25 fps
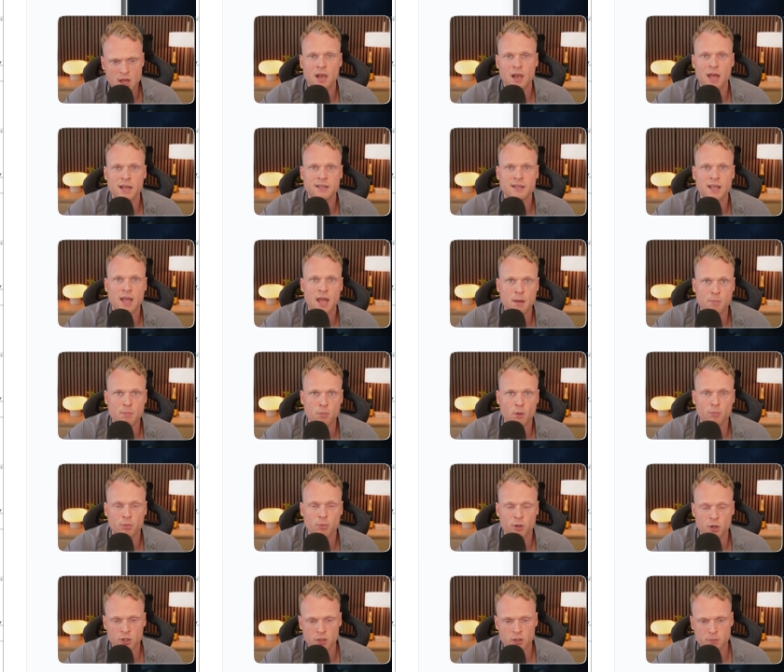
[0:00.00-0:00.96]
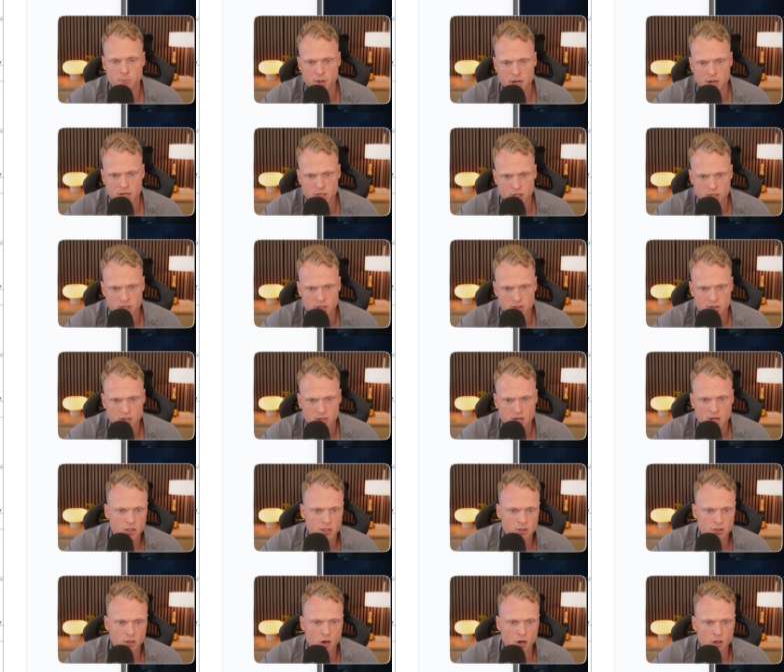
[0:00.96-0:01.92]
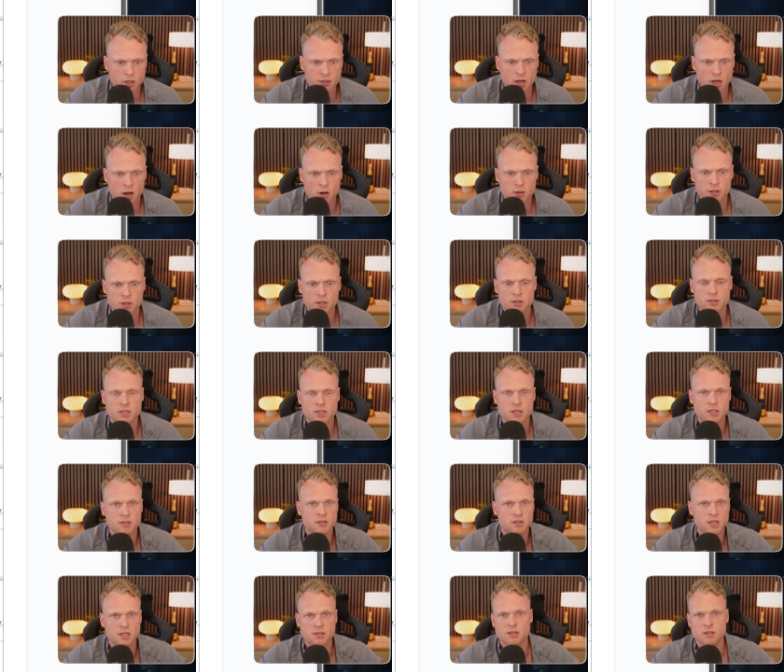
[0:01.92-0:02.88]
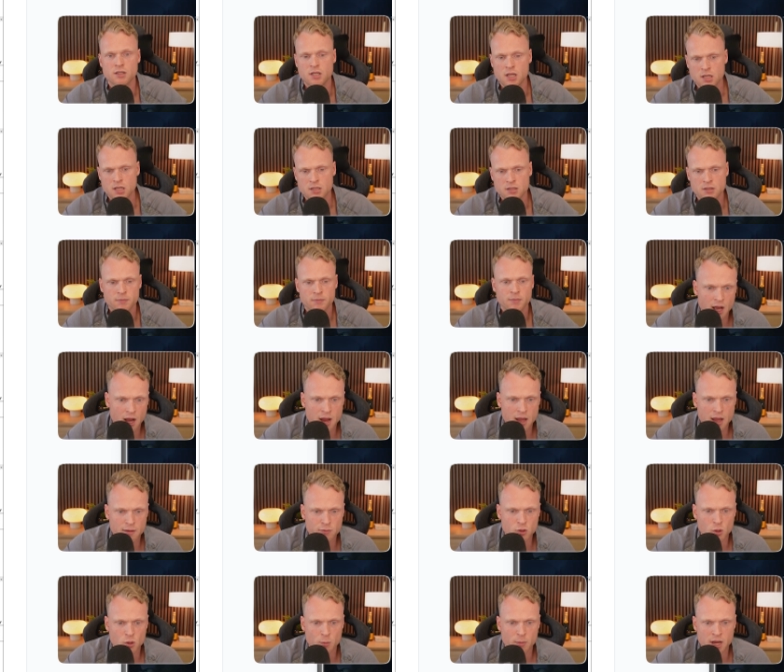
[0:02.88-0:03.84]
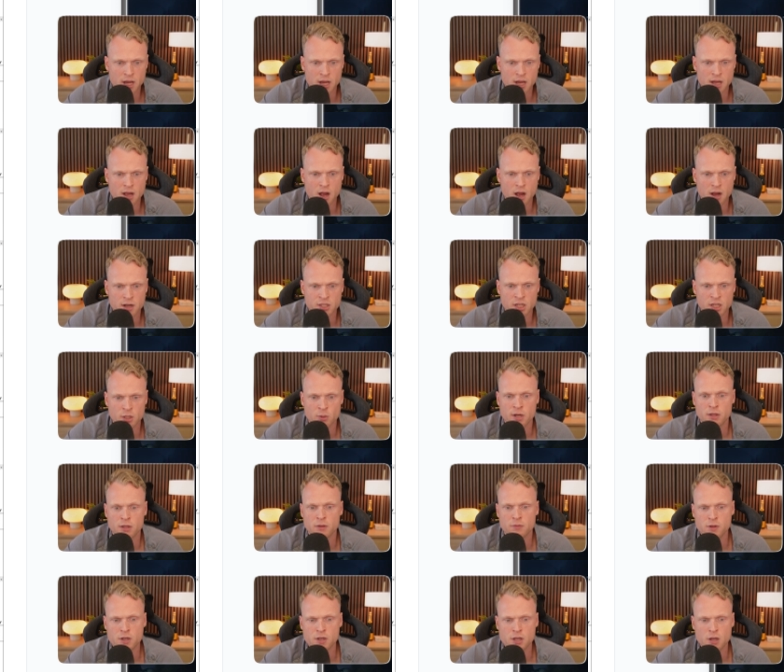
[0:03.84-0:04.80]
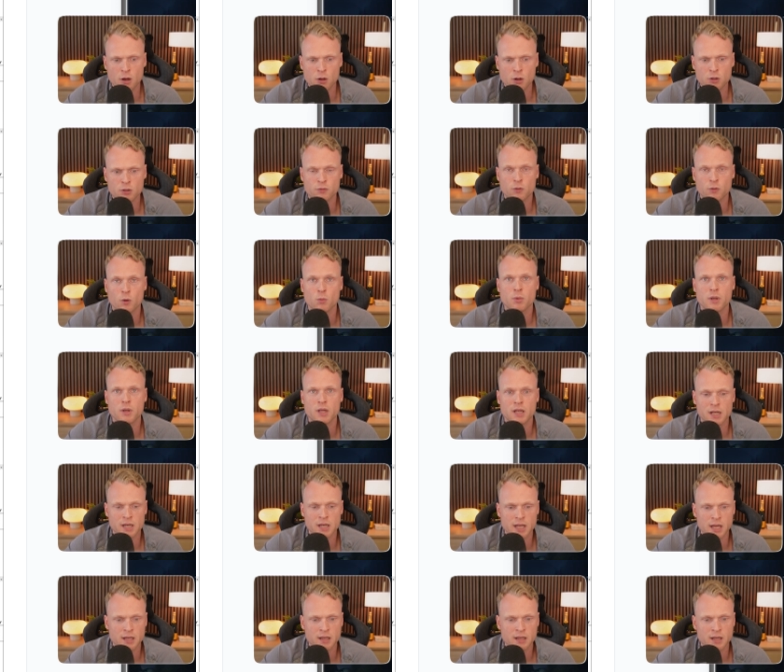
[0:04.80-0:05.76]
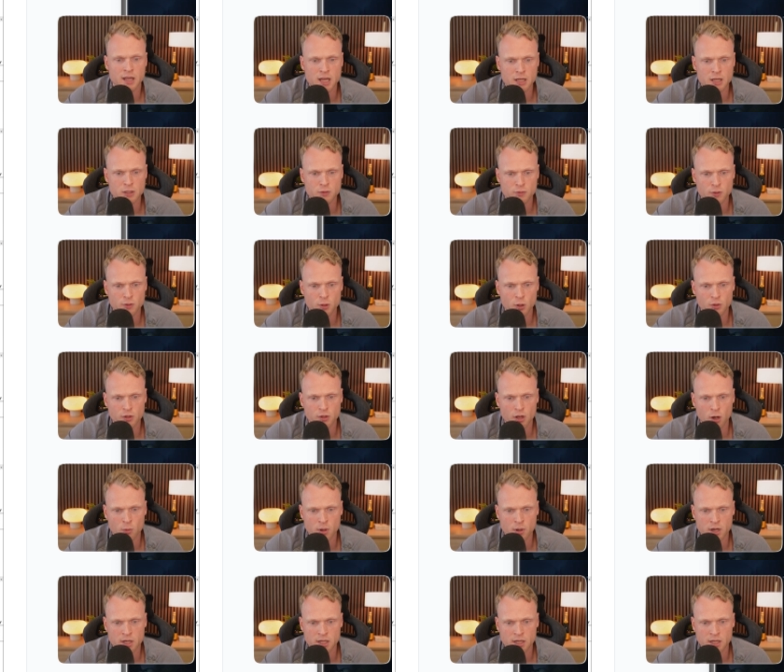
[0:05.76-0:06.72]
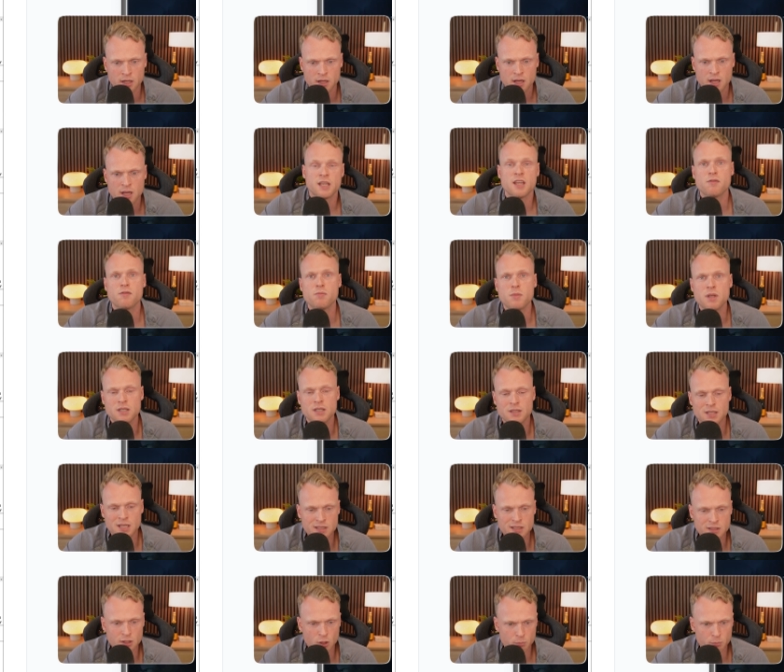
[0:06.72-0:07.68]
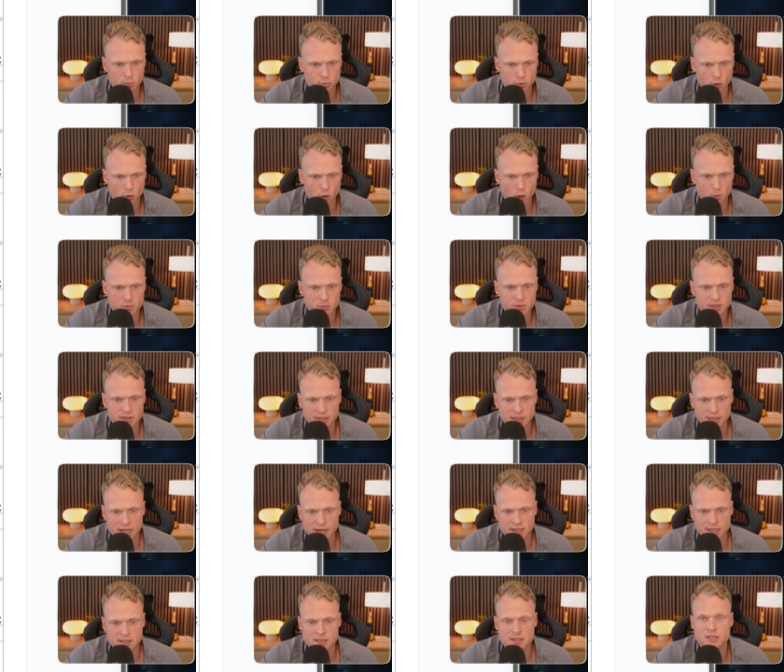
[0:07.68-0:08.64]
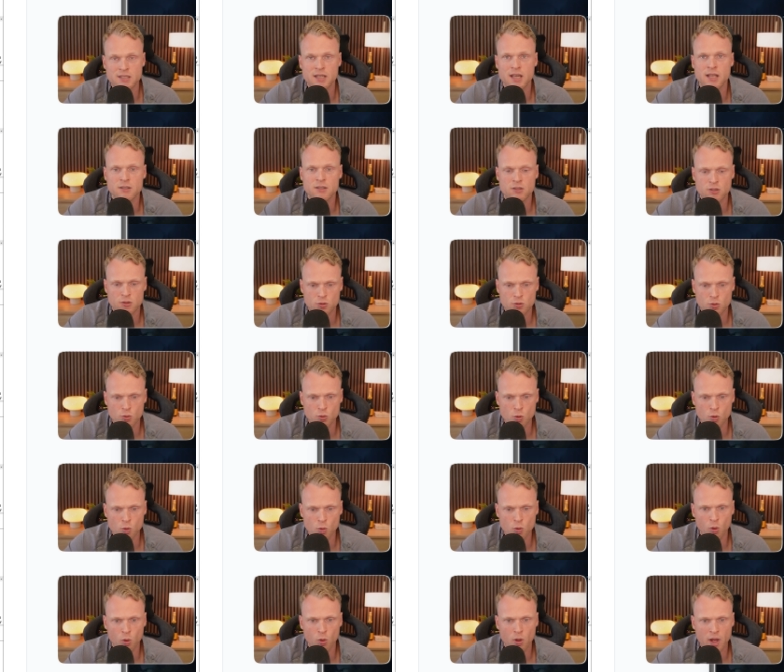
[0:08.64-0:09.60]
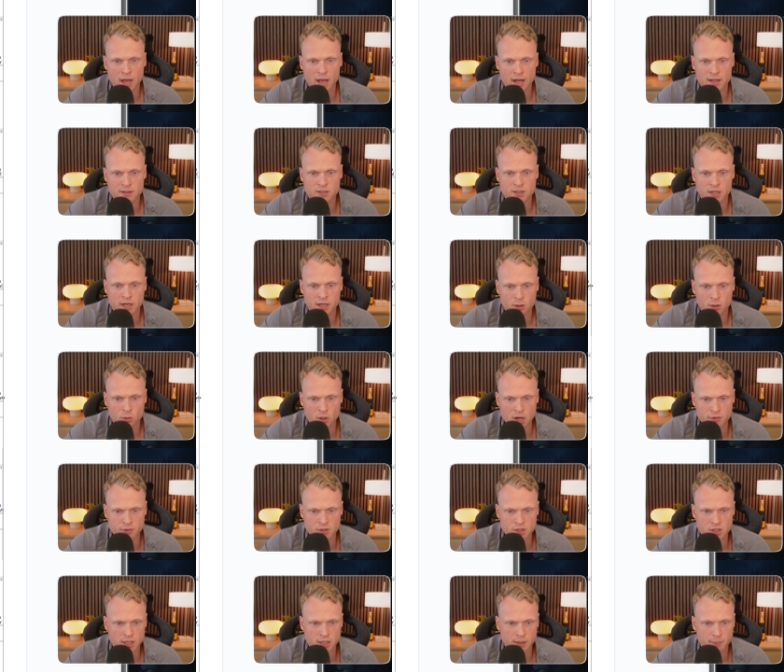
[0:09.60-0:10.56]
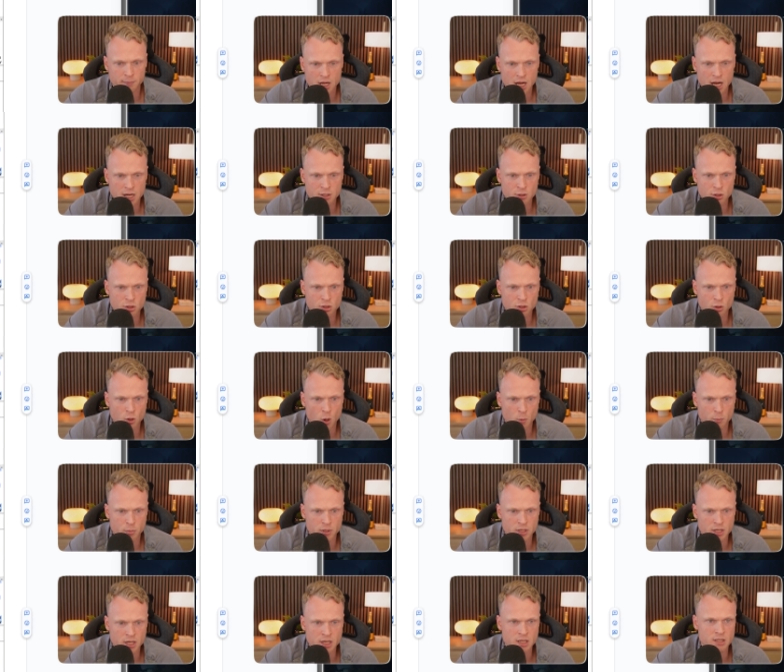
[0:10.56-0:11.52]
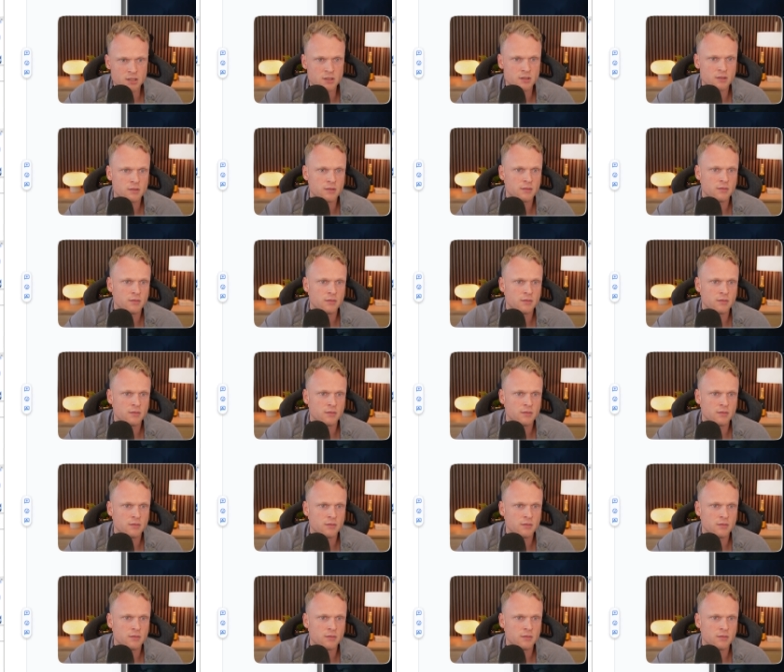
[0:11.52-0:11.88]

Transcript: like the Apple product pages. The target audience is this and this. I have some AI generated videos from Kling Higgfield already. Give me a detailed prompt that I can send to Google Anti-Gravity. I just copy this,